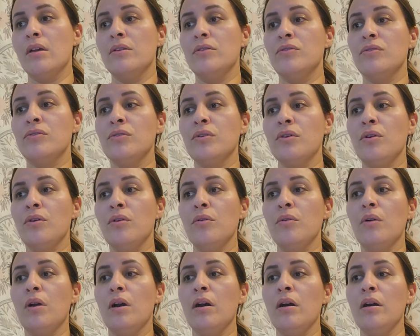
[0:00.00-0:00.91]

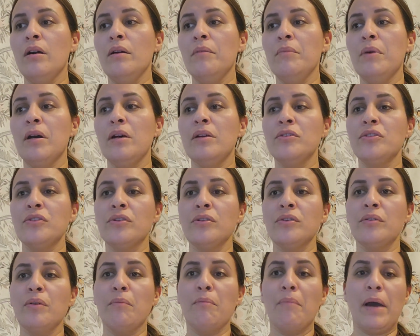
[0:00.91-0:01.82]
So under
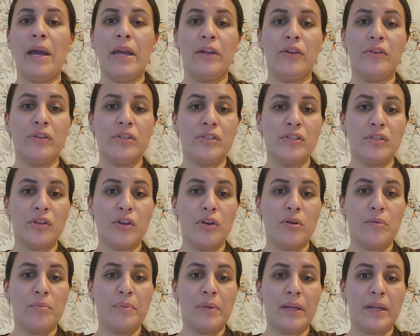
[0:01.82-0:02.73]
the
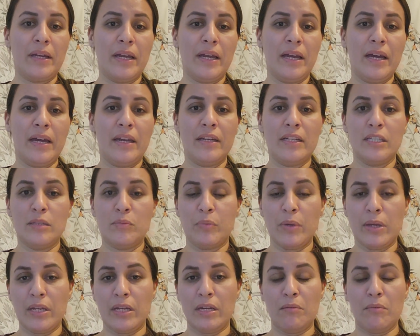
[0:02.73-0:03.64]
microscope, like I had
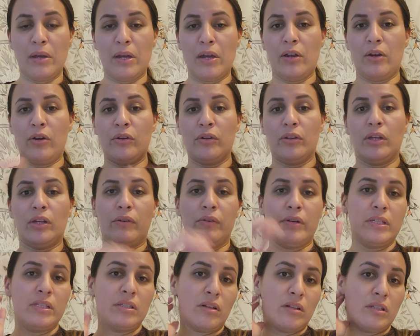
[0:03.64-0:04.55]
explained in my earlier
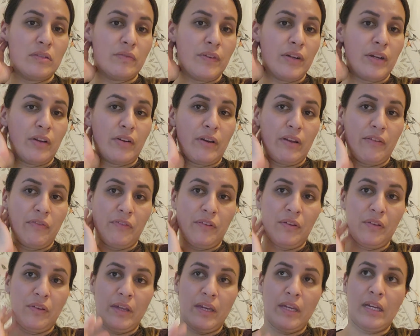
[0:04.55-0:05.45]
results video, I
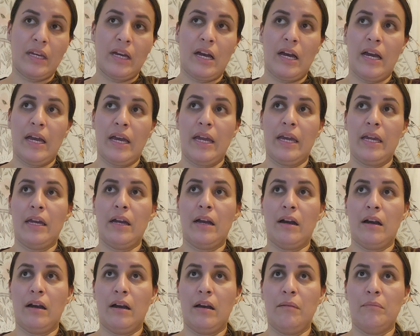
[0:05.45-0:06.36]
feel like
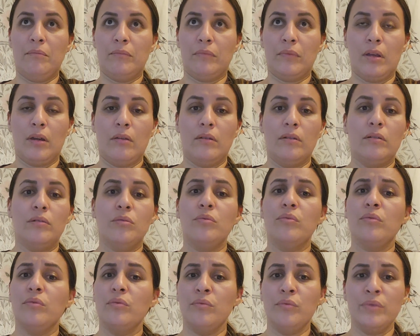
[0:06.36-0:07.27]
I
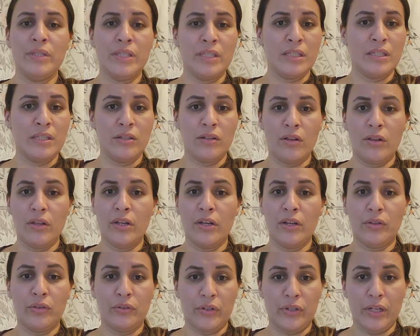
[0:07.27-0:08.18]
was still in
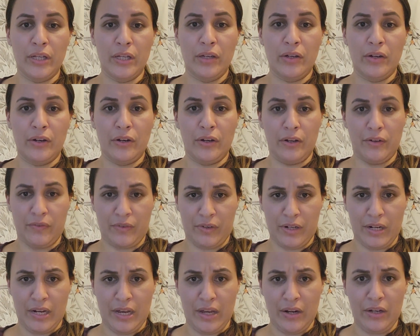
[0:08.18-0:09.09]
a learning curve
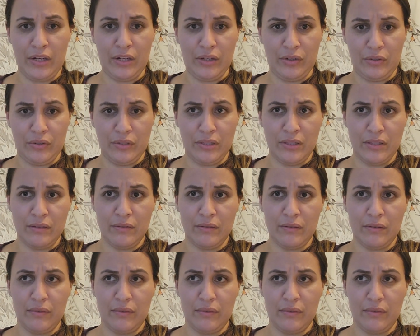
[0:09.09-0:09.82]
on how to use